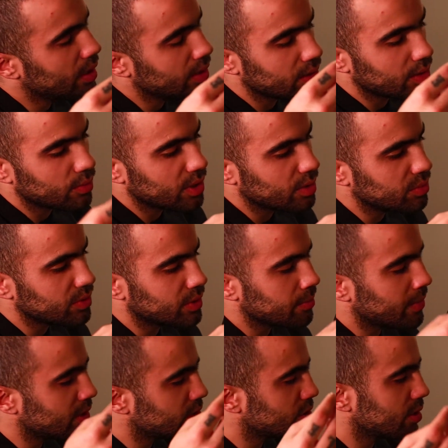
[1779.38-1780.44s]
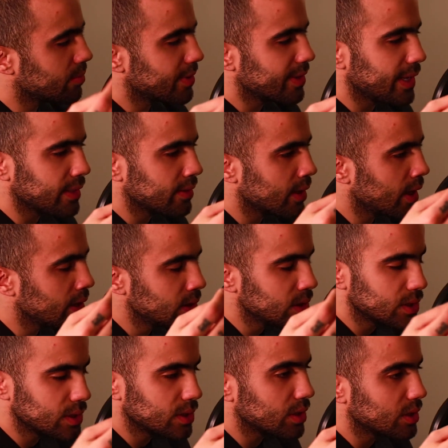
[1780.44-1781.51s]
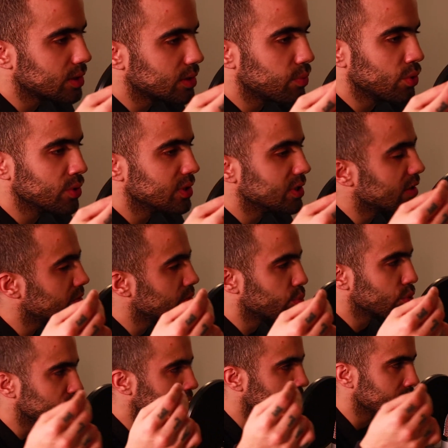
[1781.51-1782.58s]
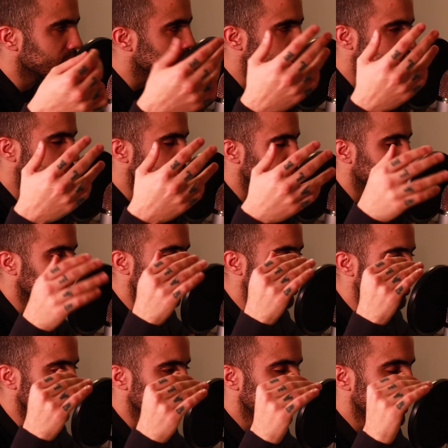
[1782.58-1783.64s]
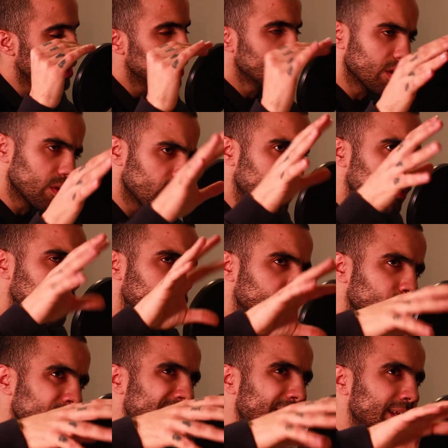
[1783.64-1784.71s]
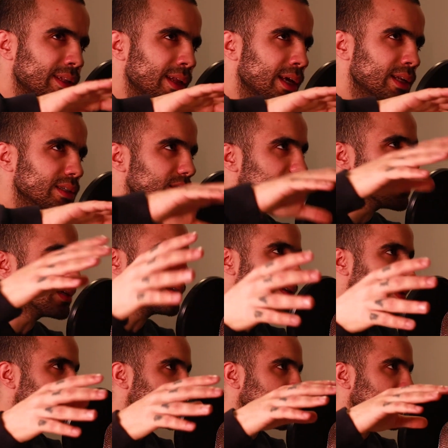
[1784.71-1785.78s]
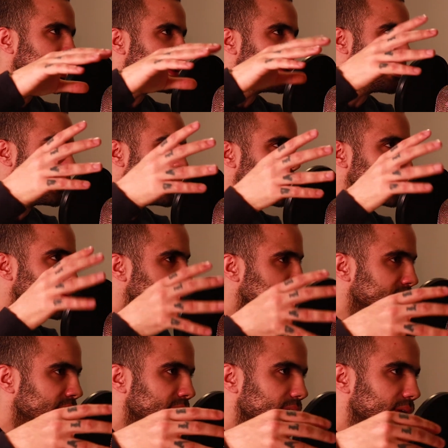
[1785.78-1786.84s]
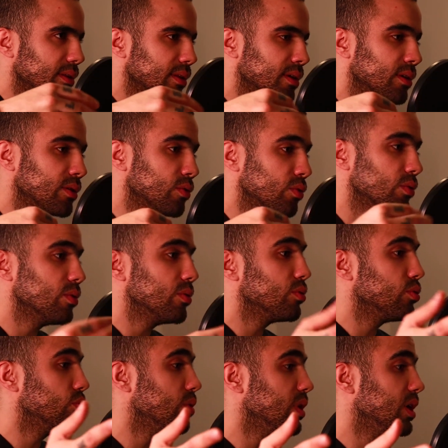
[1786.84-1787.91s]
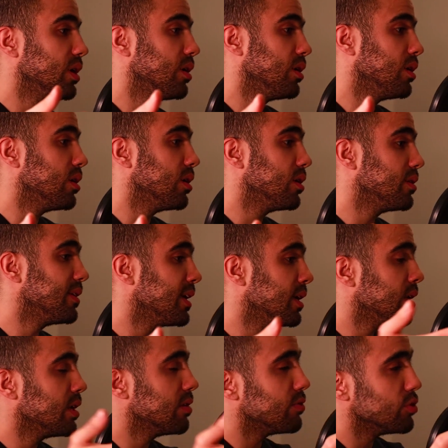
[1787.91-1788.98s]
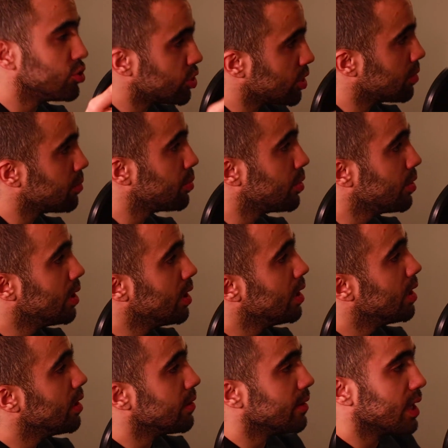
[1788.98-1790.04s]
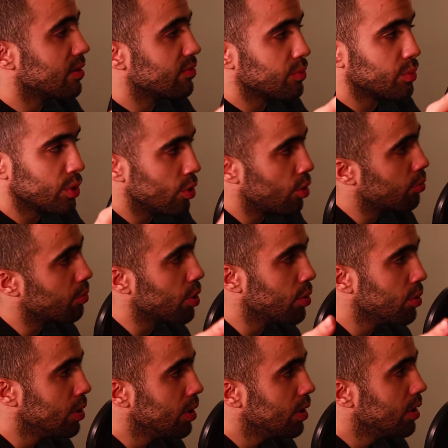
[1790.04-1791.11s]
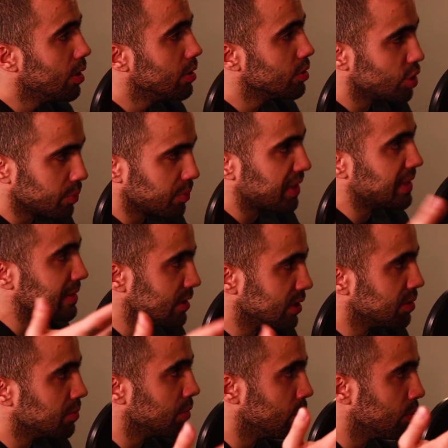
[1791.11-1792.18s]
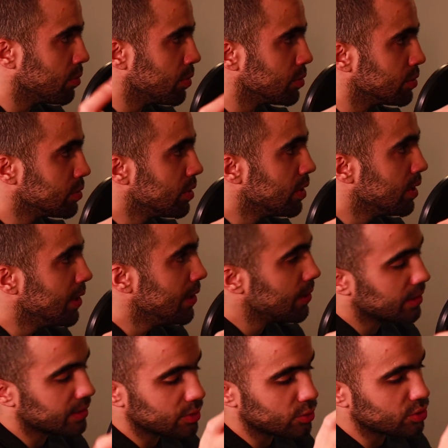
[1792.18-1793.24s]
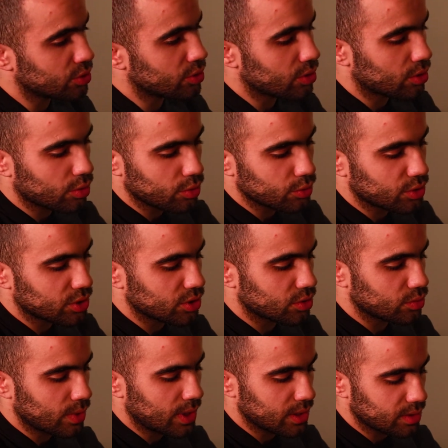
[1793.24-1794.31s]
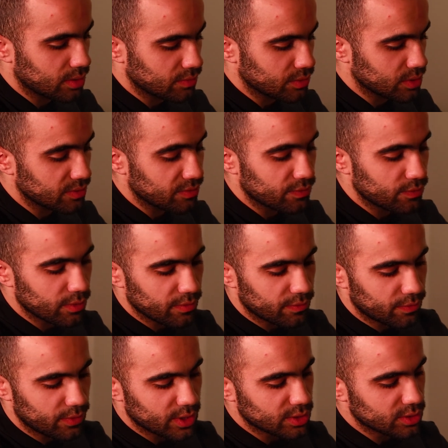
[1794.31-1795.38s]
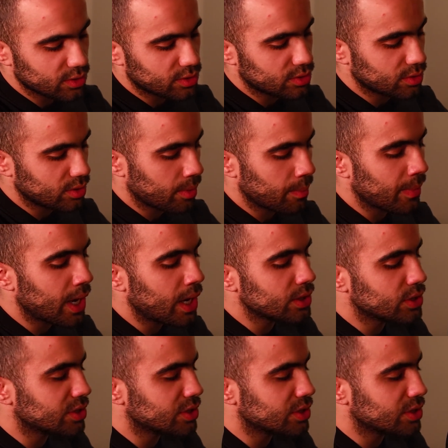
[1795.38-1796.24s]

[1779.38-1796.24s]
and they were able to match it up to like 96.7% or something like that, of around between like 96 and 98%, I think, to a DNA of a chimp and that of a bonobo, chimpanzee and bonobos. Like those are our closest relatives, and if there's a match